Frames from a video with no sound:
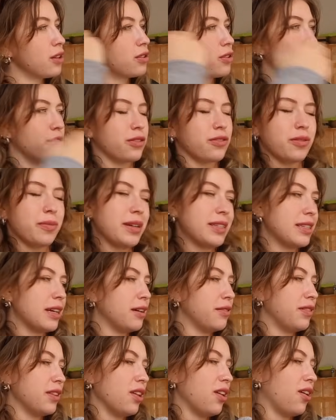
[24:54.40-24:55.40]
cook for
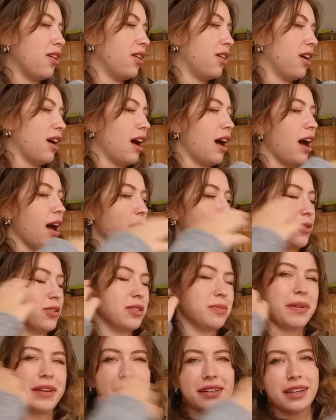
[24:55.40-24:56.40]
myself a lot. I want
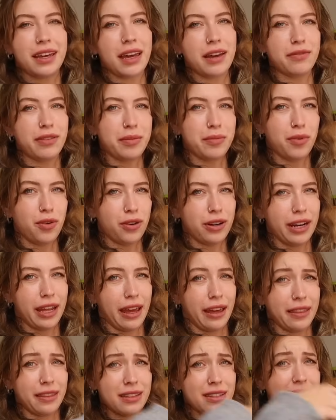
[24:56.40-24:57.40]
to meditate every
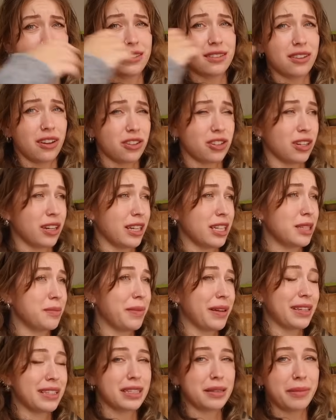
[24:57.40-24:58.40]
morning. This is such a nice
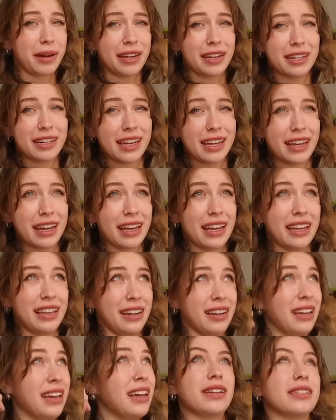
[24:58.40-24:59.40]
space to meditate
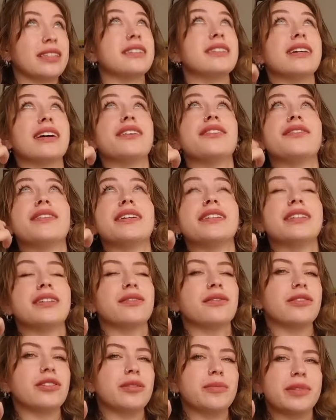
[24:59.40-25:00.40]
in. It's a
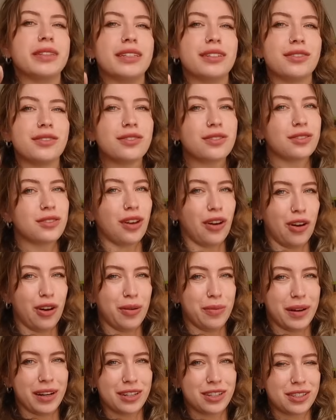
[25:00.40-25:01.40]
south-facing room and there's so
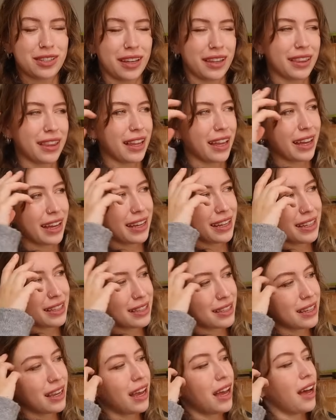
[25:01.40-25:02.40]
much
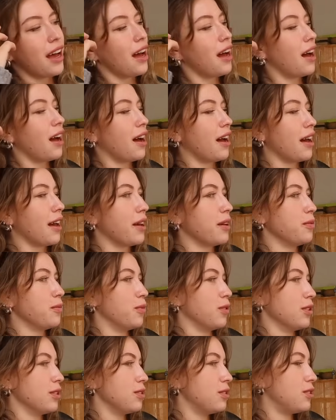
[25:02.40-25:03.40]
sunlight. I
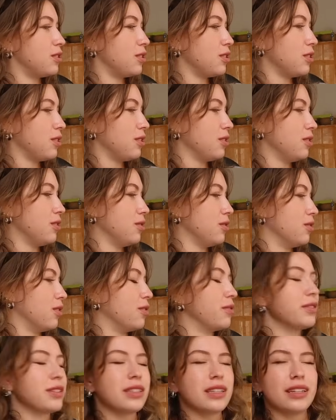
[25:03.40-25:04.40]
want to
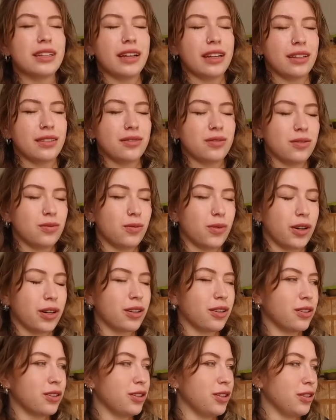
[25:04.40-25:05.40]
obviously like
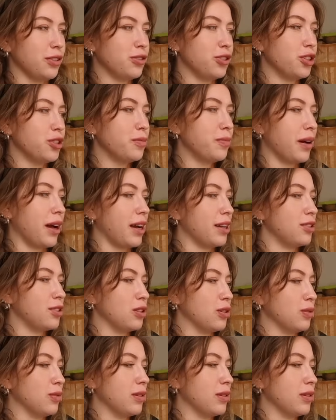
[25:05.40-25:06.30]
work on YouTube, but I don't